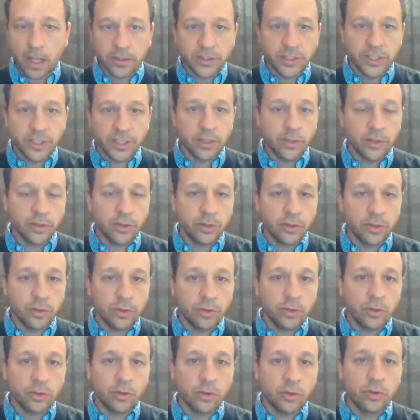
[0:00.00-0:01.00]

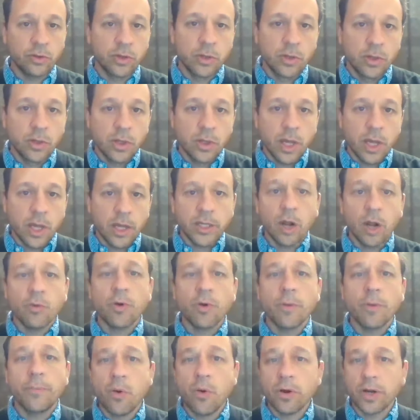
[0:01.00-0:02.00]
you know,
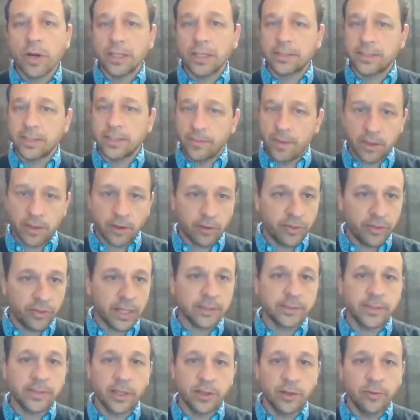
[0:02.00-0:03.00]
report on some other
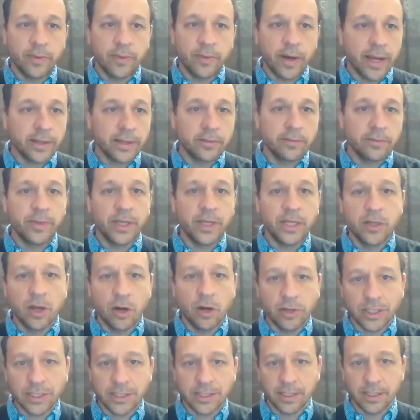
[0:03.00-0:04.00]
things that you might be
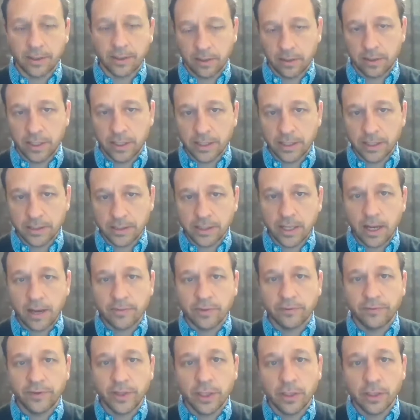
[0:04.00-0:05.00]
noticing this time
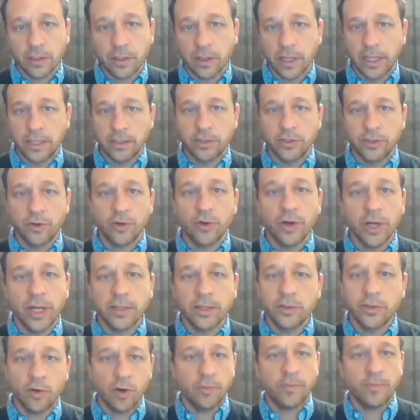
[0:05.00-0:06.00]
of year in
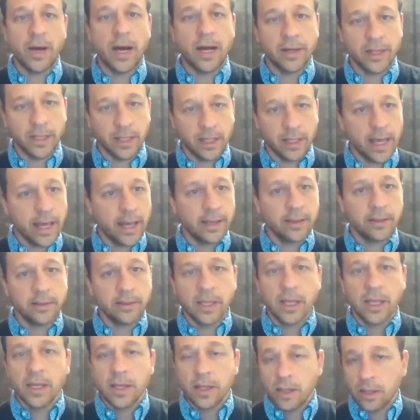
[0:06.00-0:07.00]
your body. And,
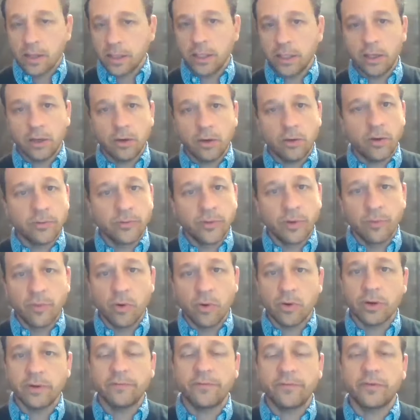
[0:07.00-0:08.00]
you know, the
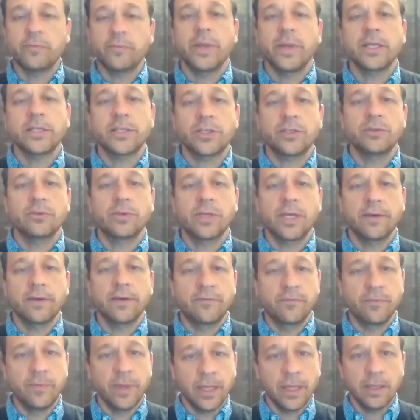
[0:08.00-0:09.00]
more information you
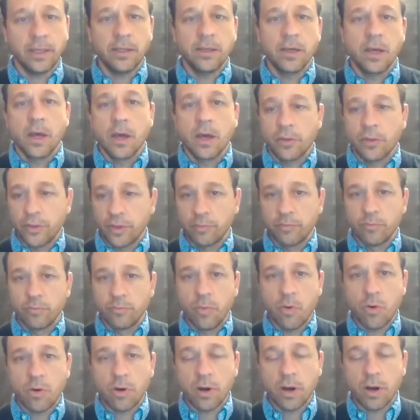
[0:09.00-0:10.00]
give me, the
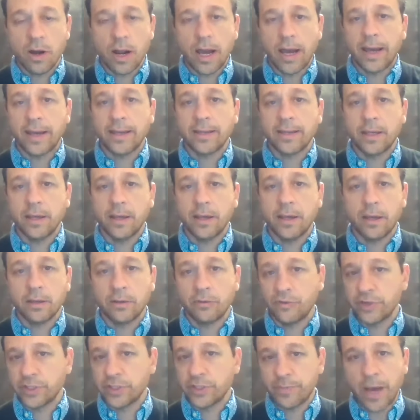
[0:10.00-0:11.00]
more I can
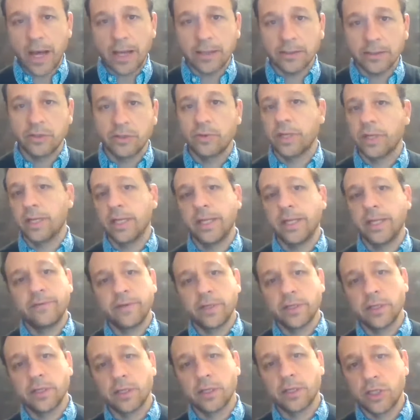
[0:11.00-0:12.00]
respond to it, even
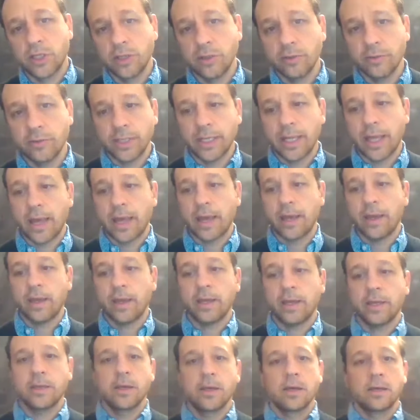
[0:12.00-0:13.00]
in the
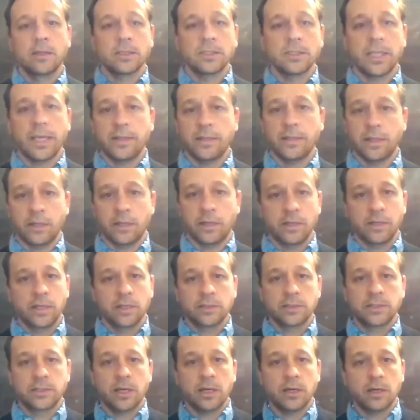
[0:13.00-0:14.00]
Q&A later.
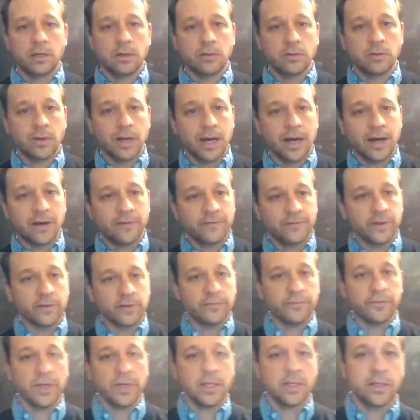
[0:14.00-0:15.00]
So feel
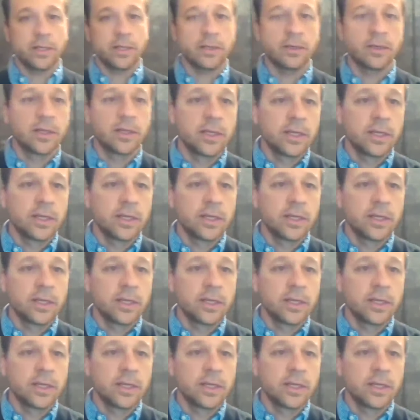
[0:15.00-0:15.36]
free to